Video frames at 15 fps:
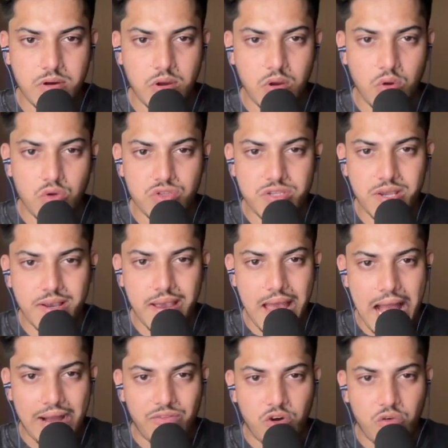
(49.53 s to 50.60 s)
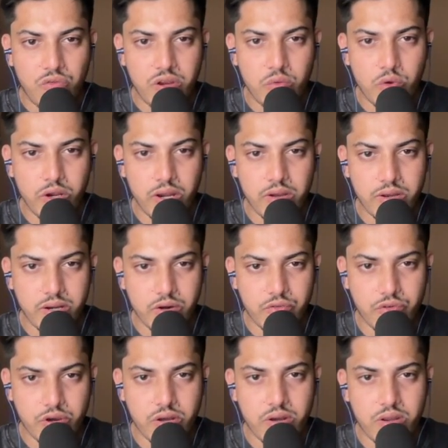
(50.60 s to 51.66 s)
closing above it, we can take a
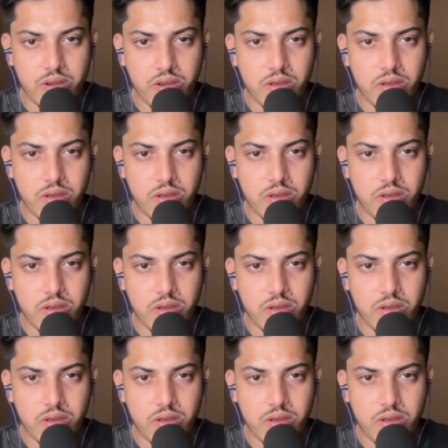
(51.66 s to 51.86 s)
trade.